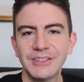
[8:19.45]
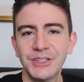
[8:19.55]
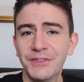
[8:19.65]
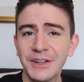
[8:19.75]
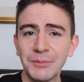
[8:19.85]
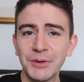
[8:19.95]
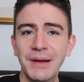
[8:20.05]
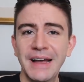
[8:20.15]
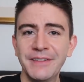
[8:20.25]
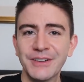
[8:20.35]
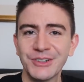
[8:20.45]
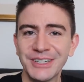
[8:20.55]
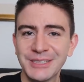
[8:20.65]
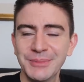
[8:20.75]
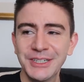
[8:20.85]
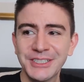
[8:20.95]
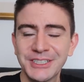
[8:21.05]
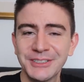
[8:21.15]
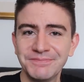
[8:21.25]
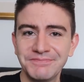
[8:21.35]
Do you feel prepared for
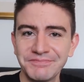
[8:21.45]
Christmas?